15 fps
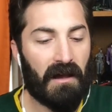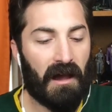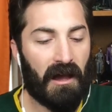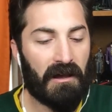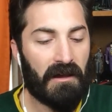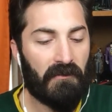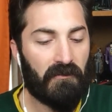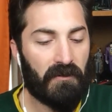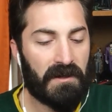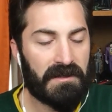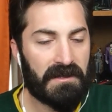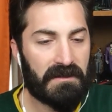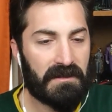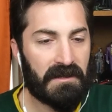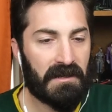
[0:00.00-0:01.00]
I
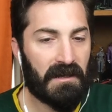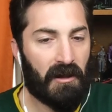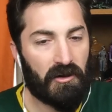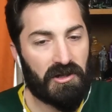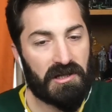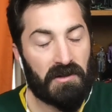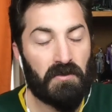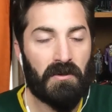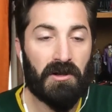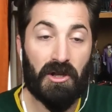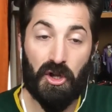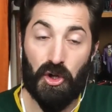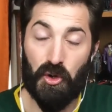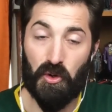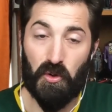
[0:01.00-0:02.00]
recently just
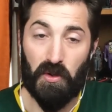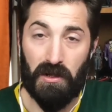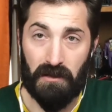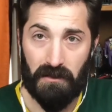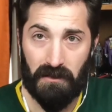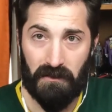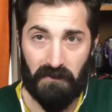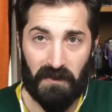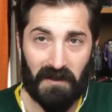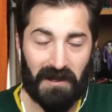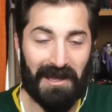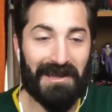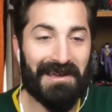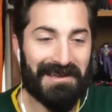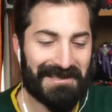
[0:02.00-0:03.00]
renewed,
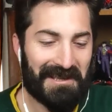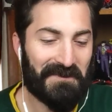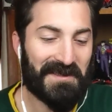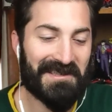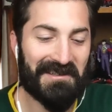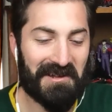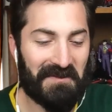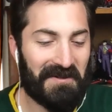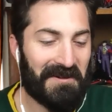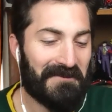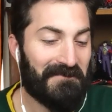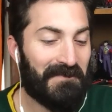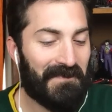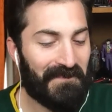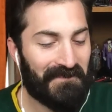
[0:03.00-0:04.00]
because I'm stubborn,
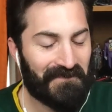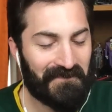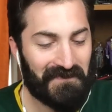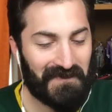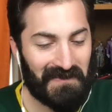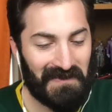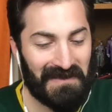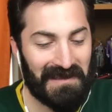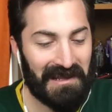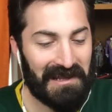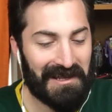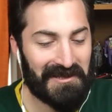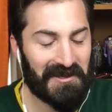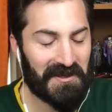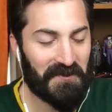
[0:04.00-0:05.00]

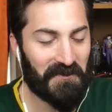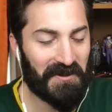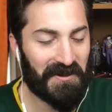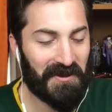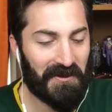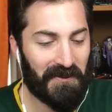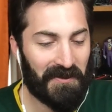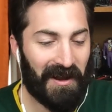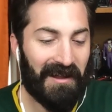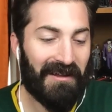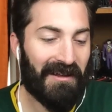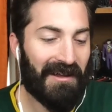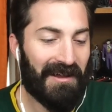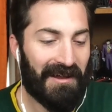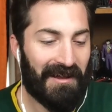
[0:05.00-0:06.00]
and just renewed
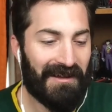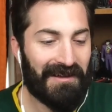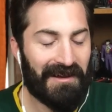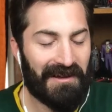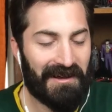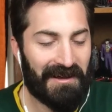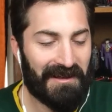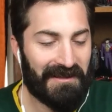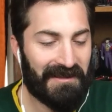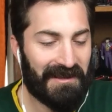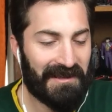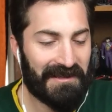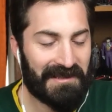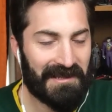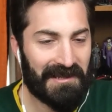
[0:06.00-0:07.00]

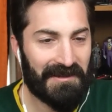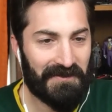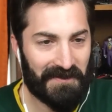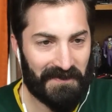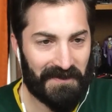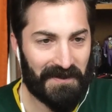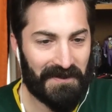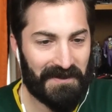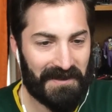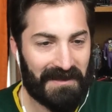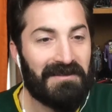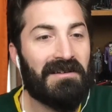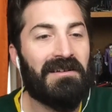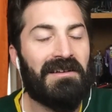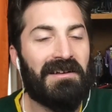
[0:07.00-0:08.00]
DC Universe,
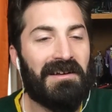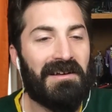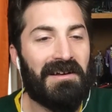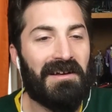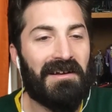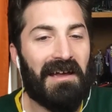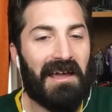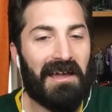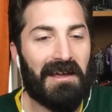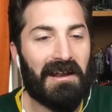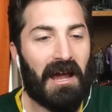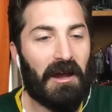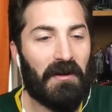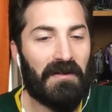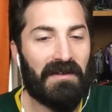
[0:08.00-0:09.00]
and
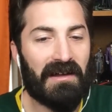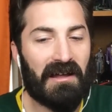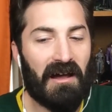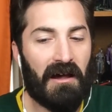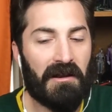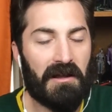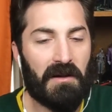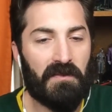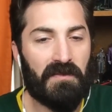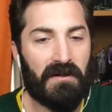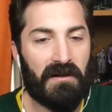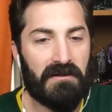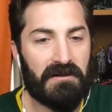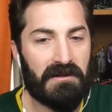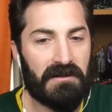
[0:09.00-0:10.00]
I caught up
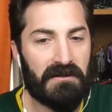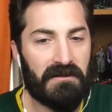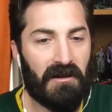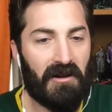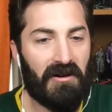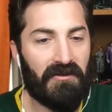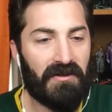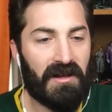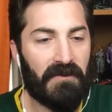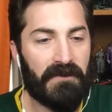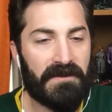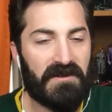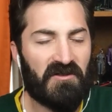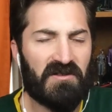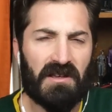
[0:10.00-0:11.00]
on all the
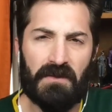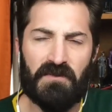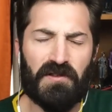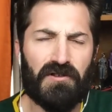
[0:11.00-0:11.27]
episodes up